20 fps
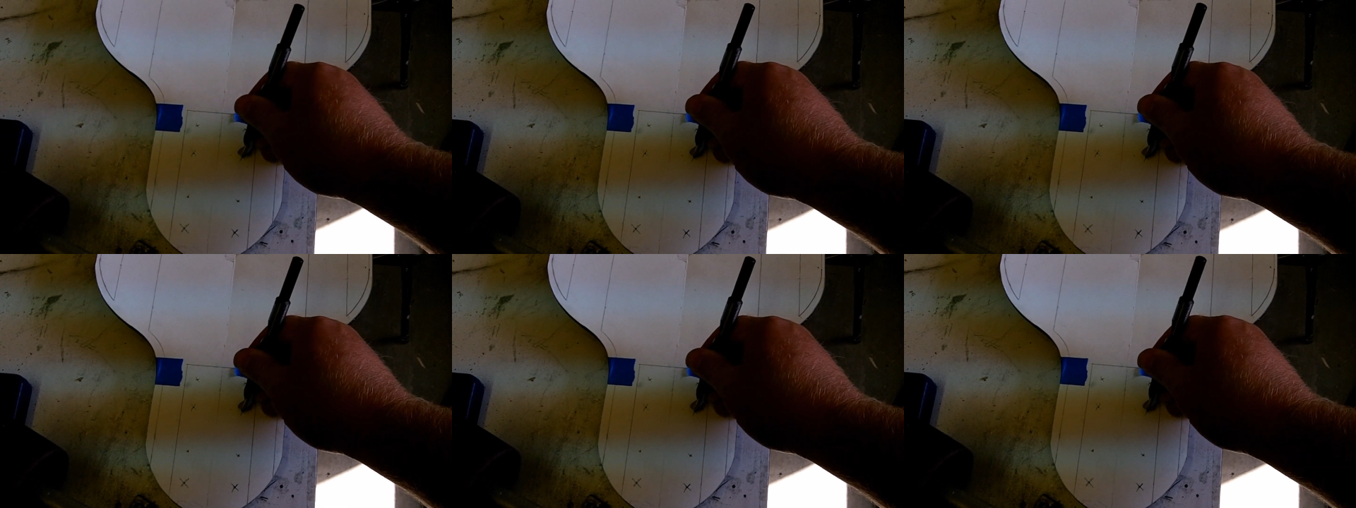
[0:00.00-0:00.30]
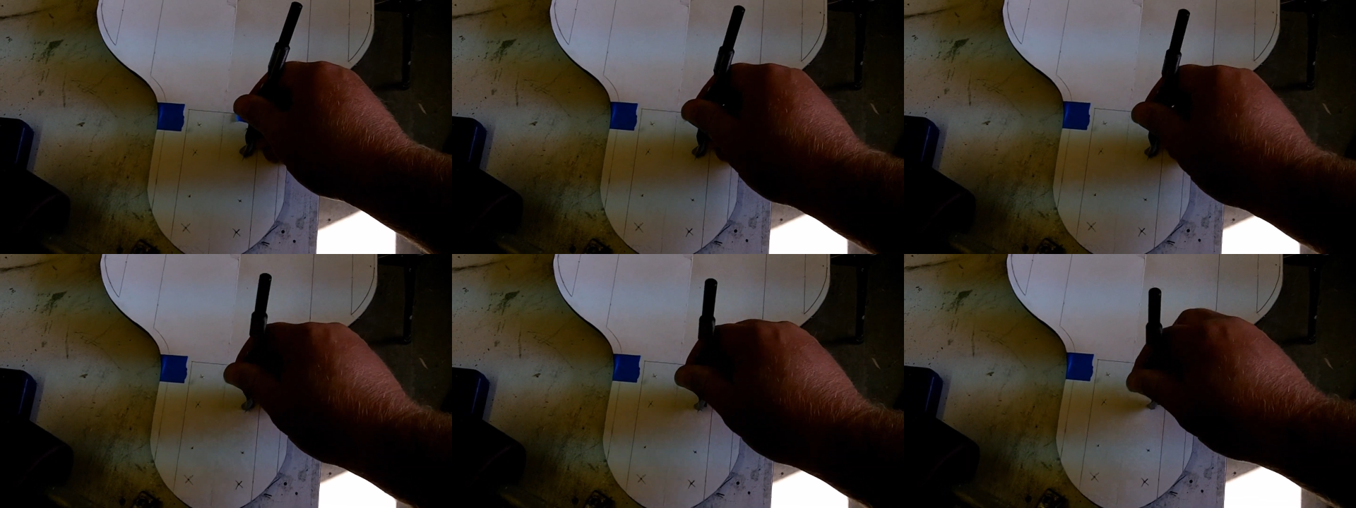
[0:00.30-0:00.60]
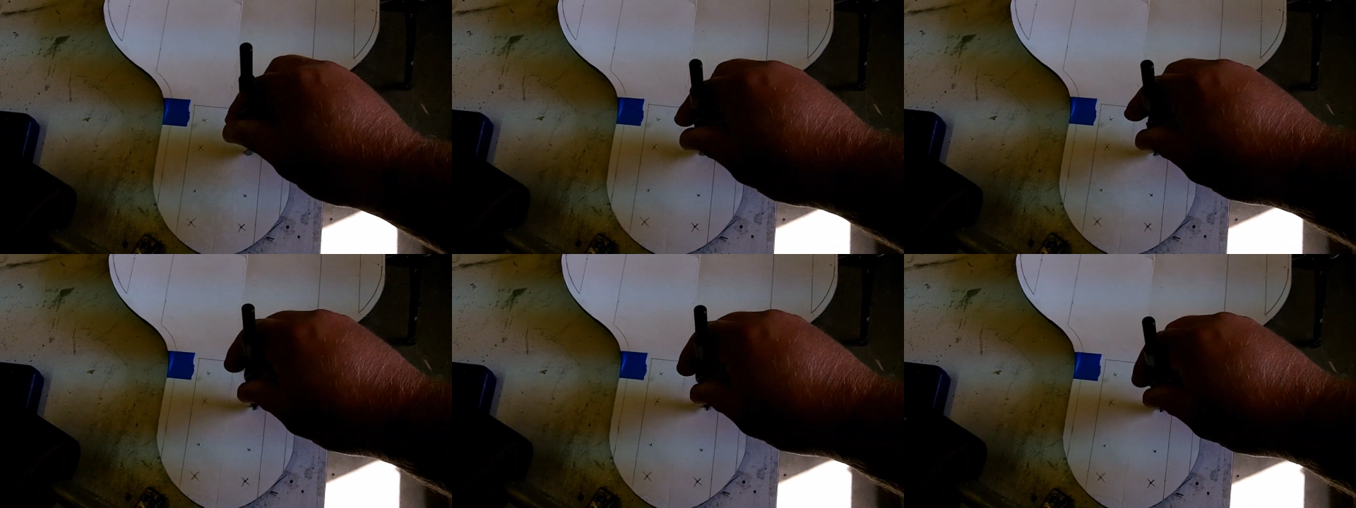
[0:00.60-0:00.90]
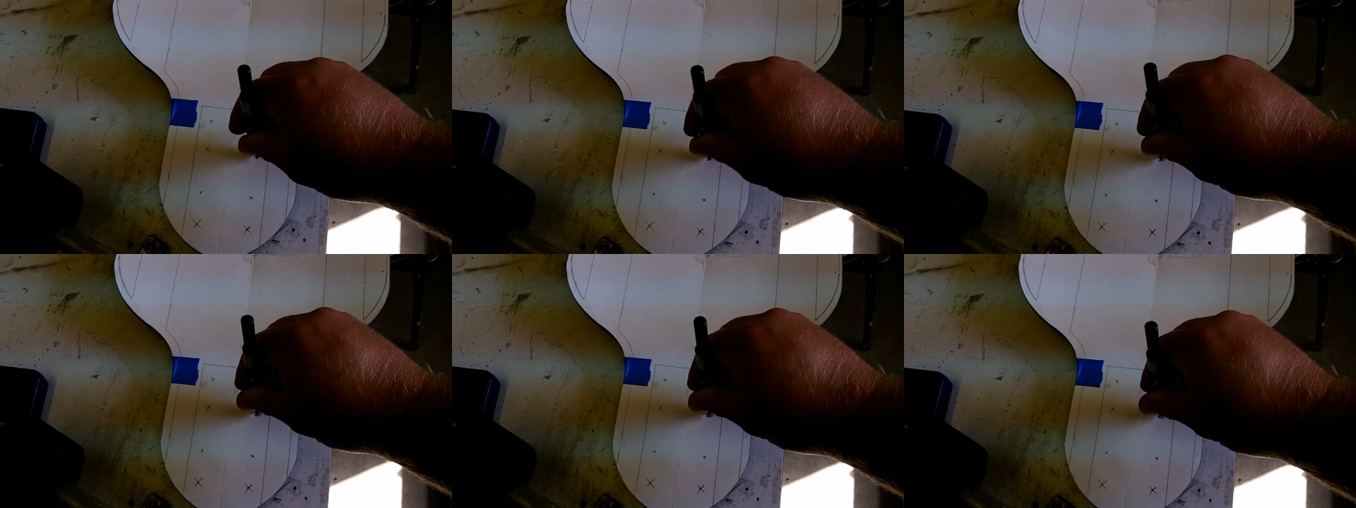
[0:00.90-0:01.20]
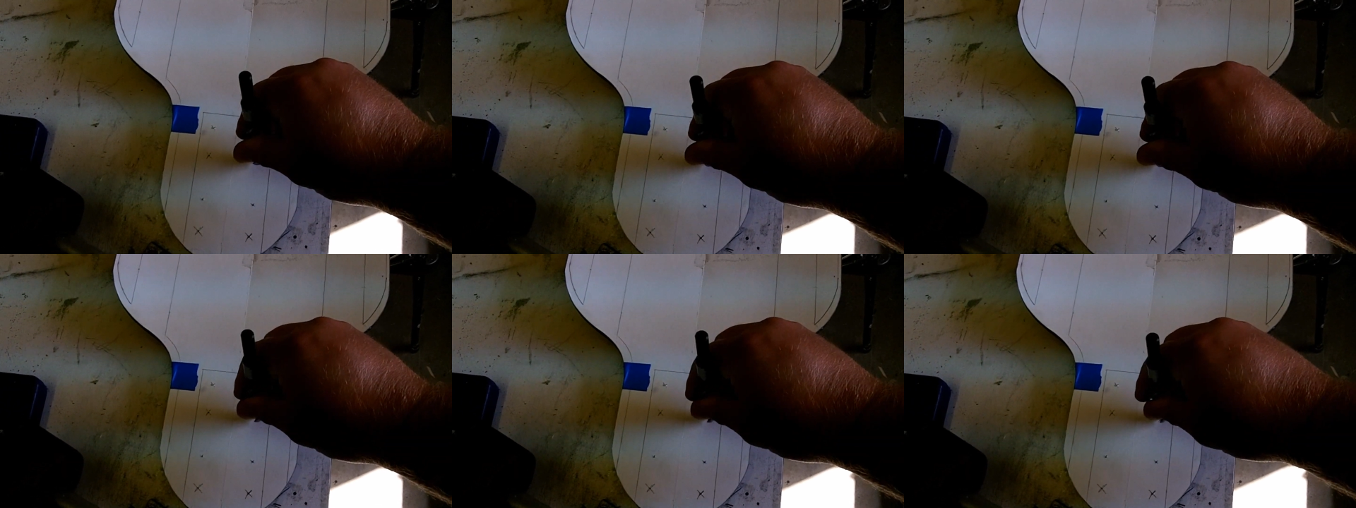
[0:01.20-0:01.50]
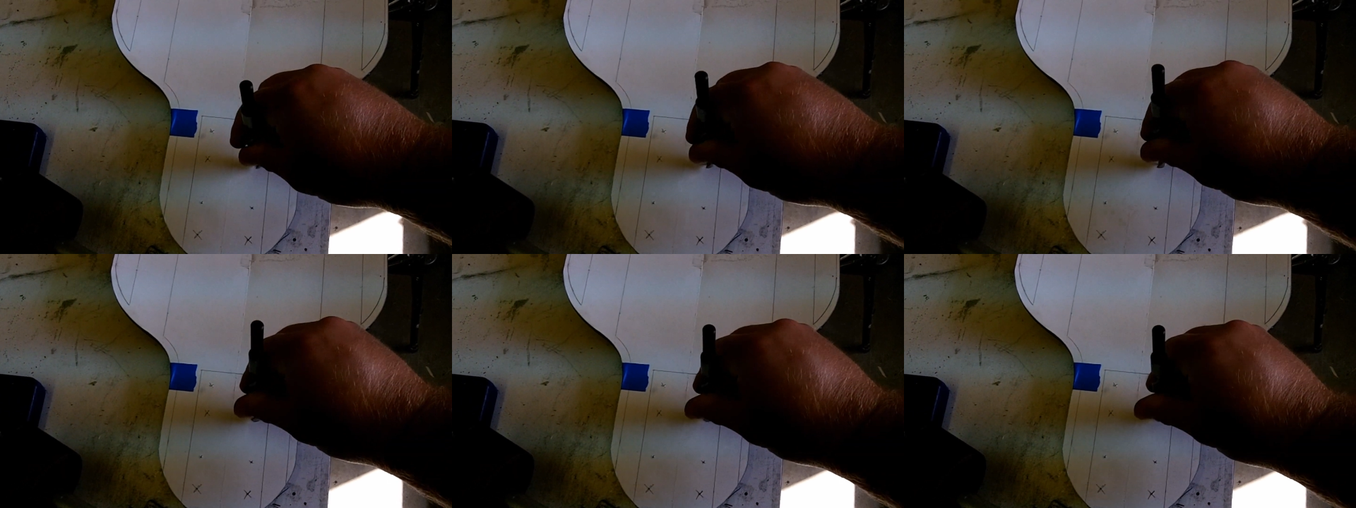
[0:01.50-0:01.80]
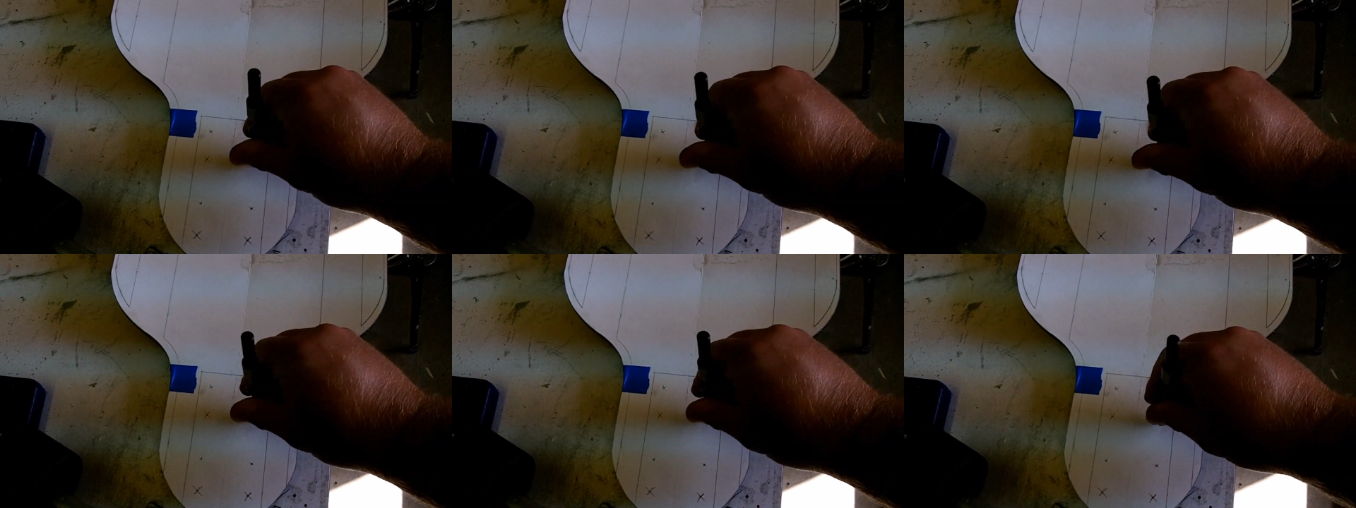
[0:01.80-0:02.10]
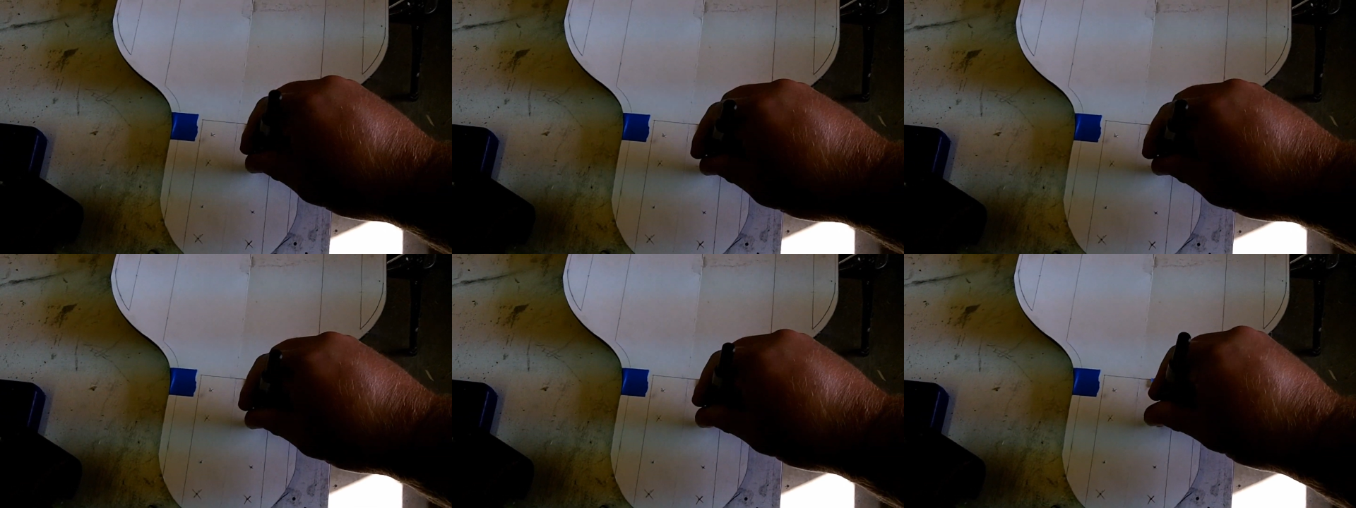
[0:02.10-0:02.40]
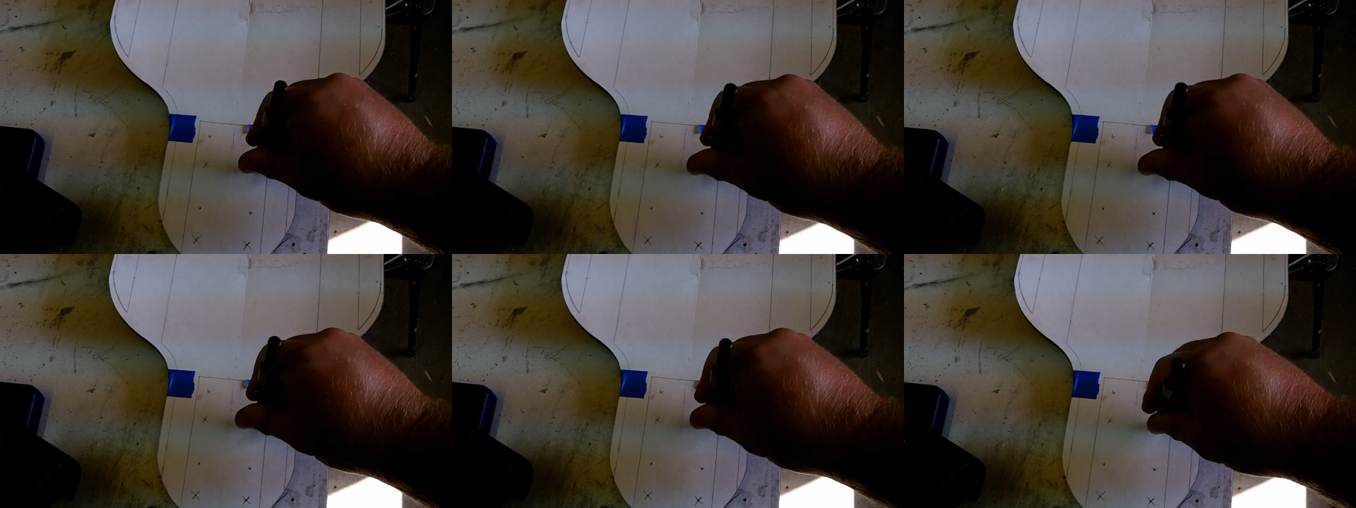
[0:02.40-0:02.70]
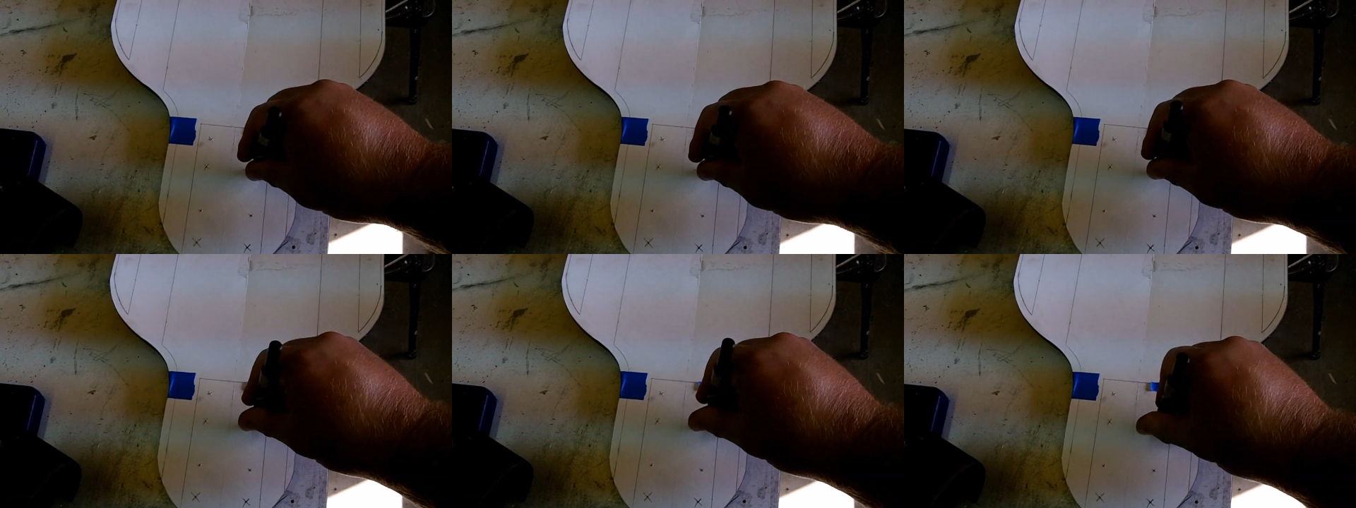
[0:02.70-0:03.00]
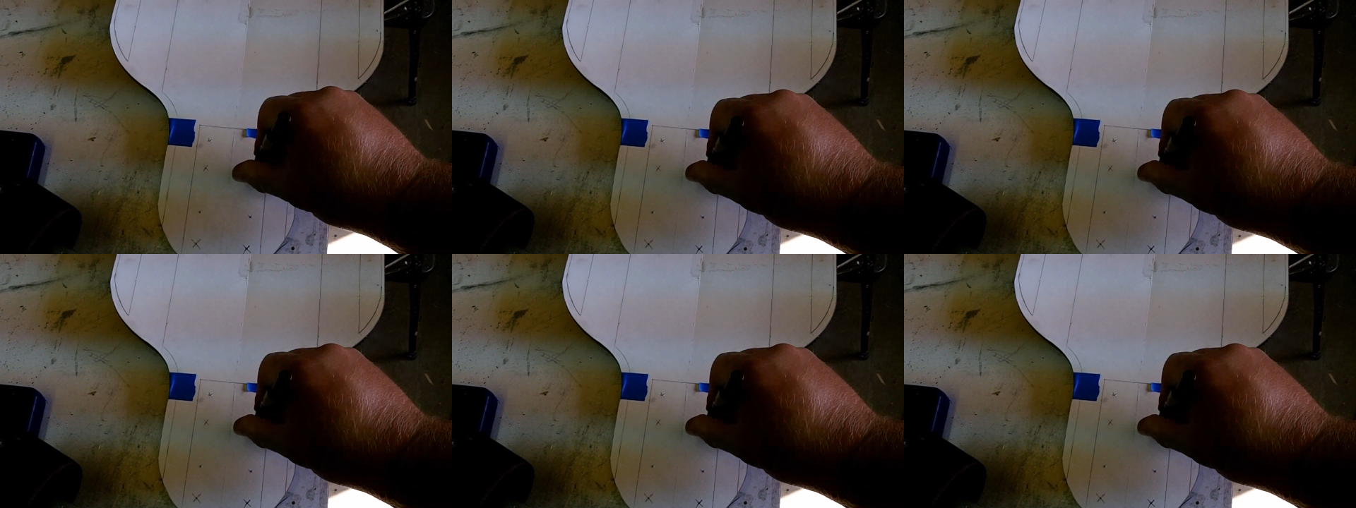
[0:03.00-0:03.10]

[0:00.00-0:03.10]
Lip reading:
No face is visible, so there are no lips to read.